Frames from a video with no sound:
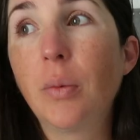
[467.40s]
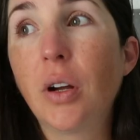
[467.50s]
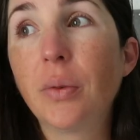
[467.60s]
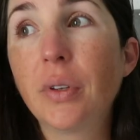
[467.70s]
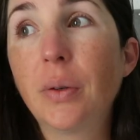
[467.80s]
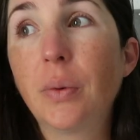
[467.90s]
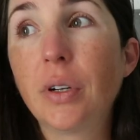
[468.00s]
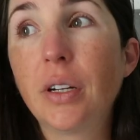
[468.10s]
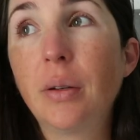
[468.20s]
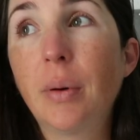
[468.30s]
I'm not really
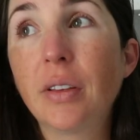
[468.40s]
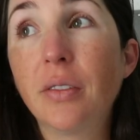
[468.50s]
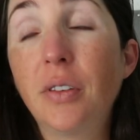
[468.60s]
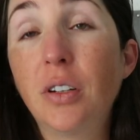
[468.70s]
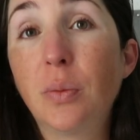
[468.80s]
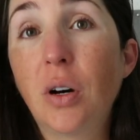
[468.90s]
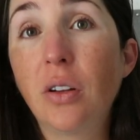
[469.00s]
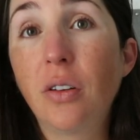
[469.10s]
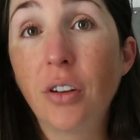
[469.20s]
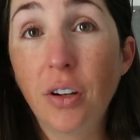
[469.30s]
worried about the fetal
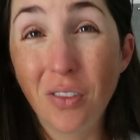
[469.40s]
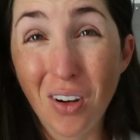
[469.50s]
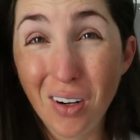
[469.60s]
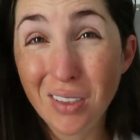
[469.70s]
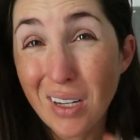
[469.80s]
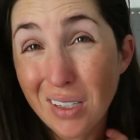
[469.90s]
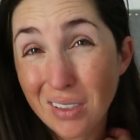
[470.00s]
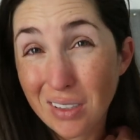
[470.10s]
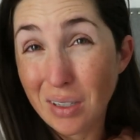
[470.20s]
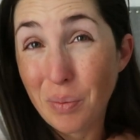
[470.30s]
monitoring of the heart test
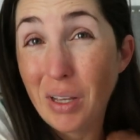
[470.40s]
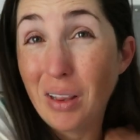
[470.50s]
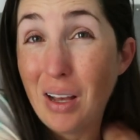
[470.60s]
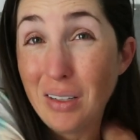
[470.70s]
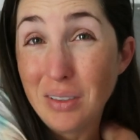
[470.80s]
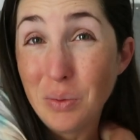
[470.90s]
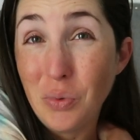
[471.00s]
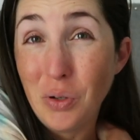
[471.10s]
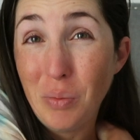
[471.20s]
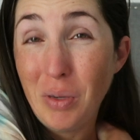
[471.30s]
because at my last
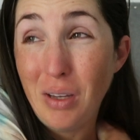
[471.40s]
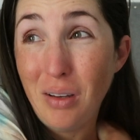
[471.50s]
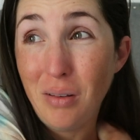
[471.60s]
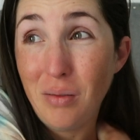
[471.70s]
appointment,